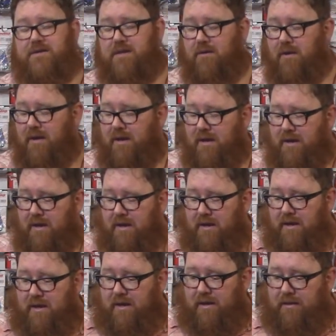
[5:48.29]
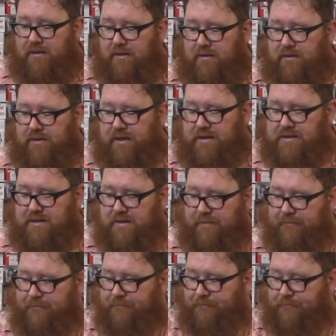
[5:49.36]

So, you know, it's